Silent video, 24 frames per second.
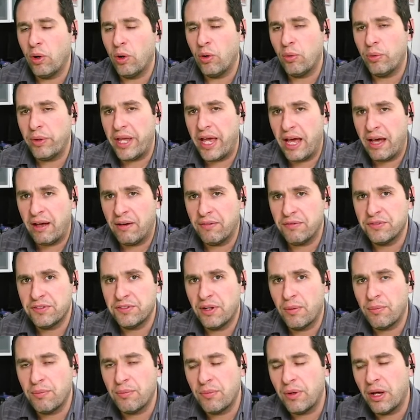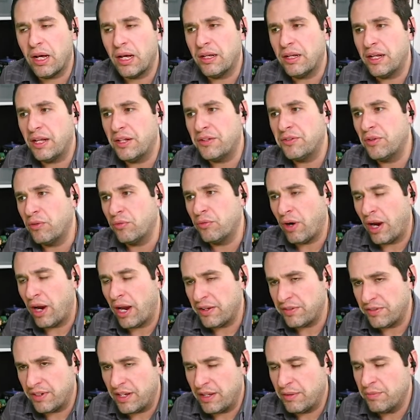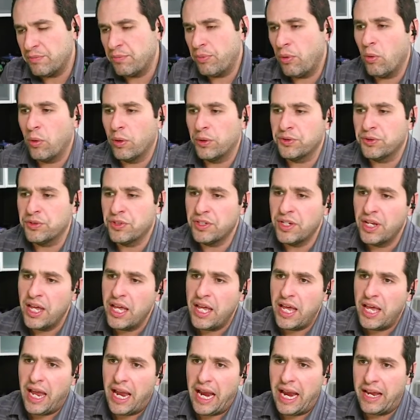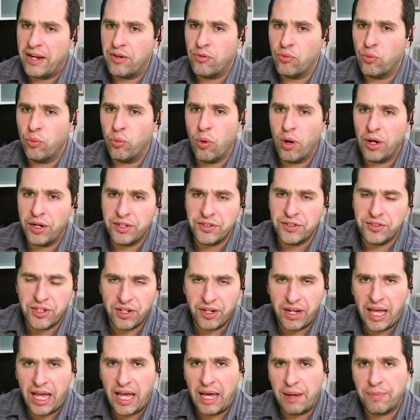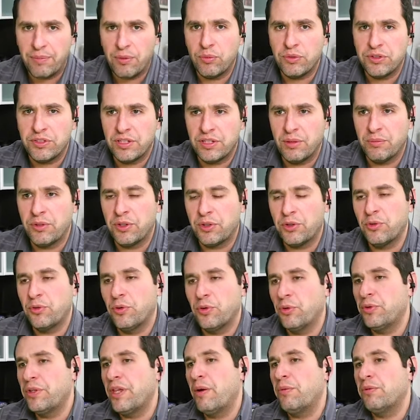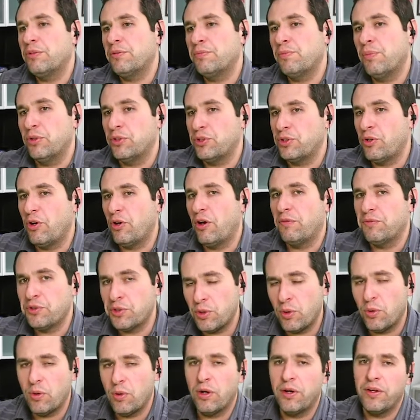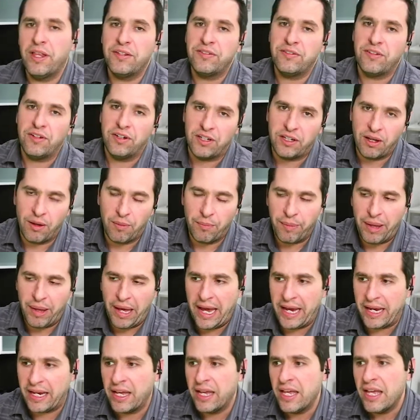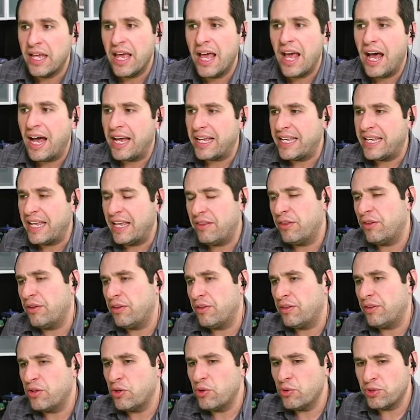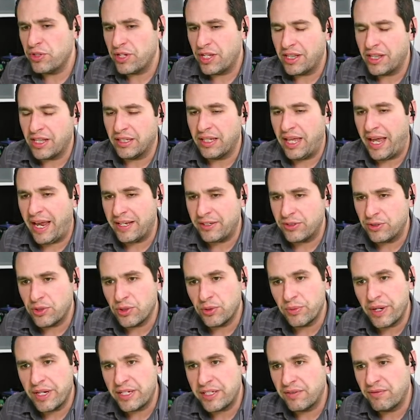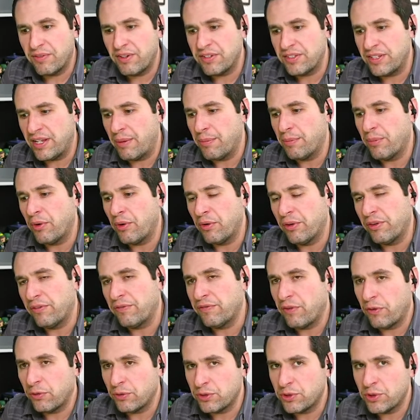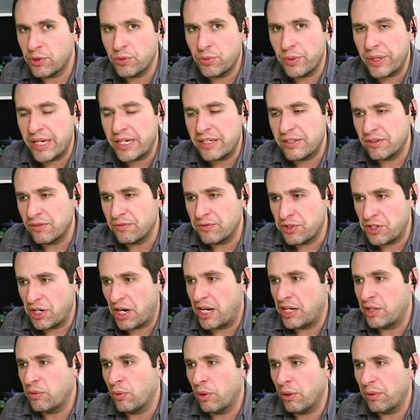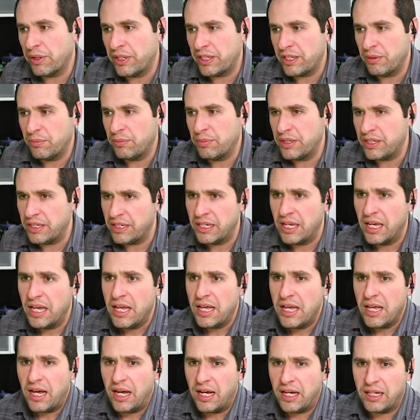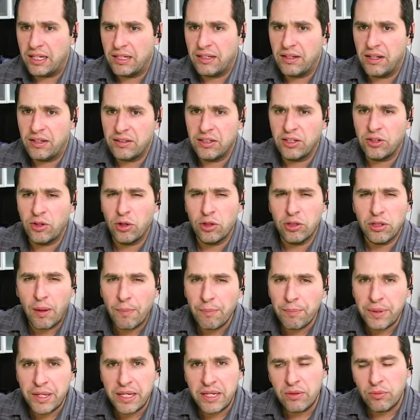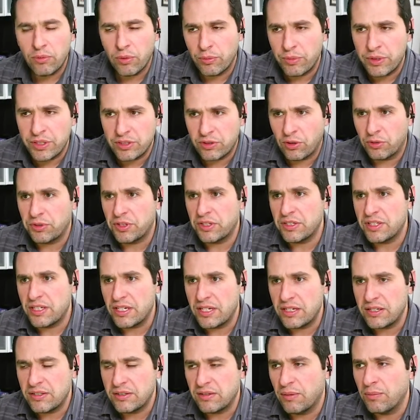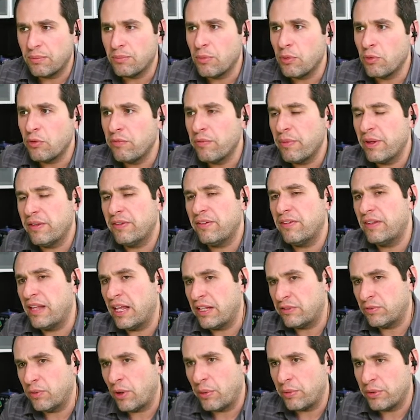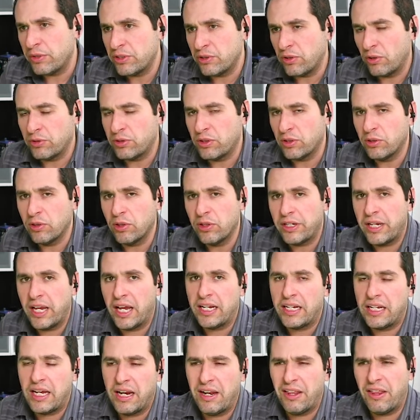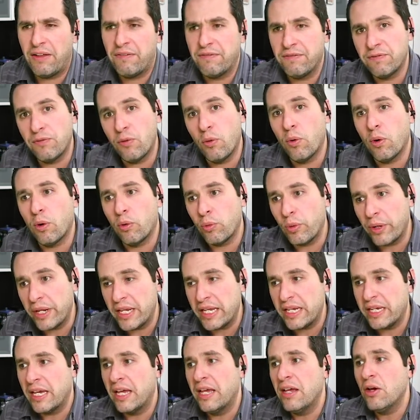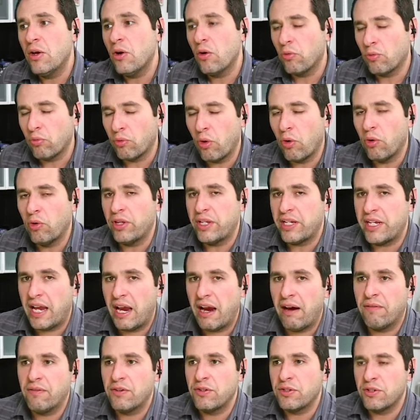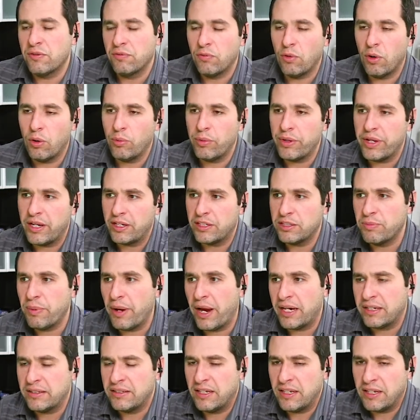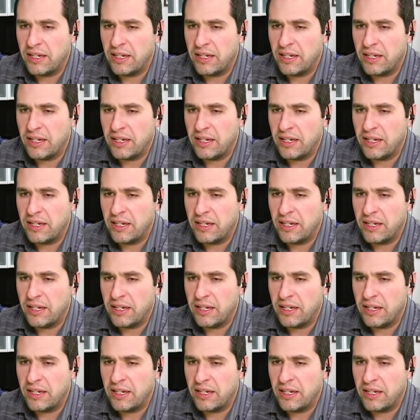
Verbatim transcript: Will we have some uh, a rise in imports? And what is going to happen with some of the crude that was pushed offshore that's going to come back? Again, the, usually the last two weeks of December and the first two weeks of January can be uh, a little lumpy when we start to see some movements. And that's why we start to look at kind of that four week rolling average of what we expect.